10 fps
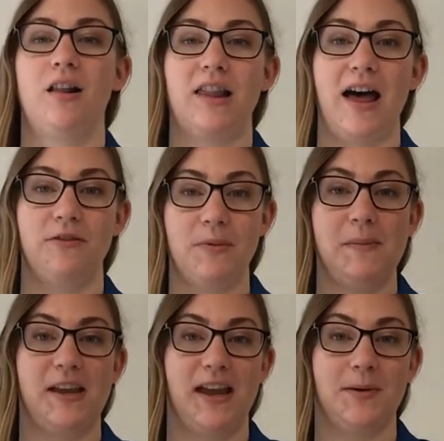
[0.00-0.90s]
A lot of
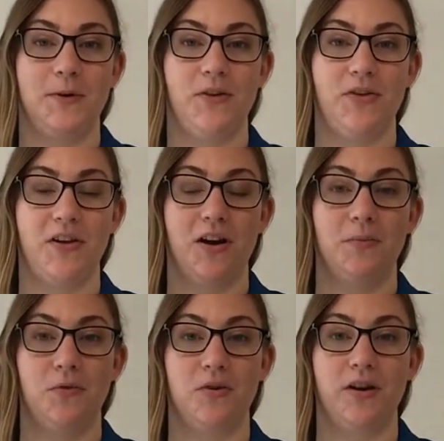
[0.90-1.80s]
baby animals
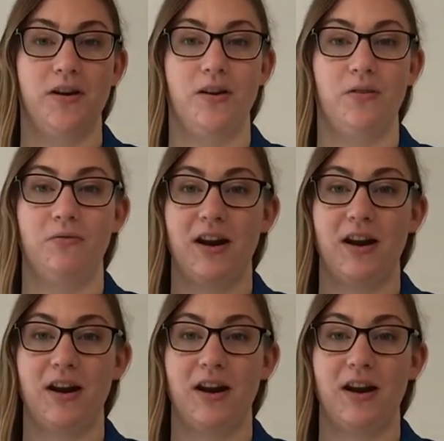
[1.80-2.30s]
are born